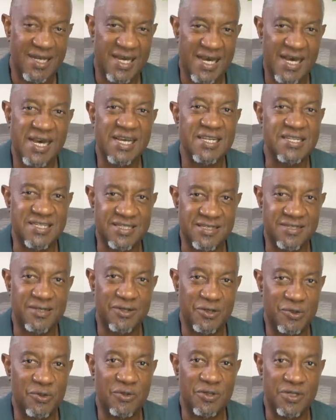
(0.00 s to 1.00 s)
ask
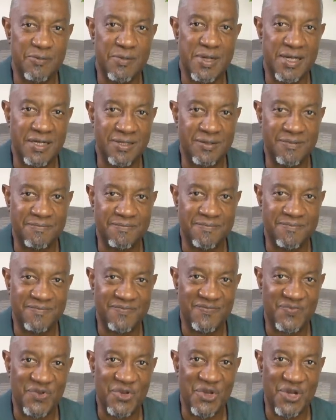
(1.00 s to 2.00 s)
an older man.
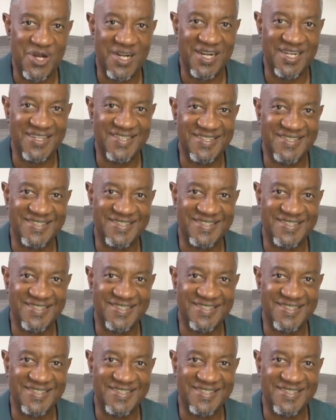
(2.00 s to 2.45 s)
All right?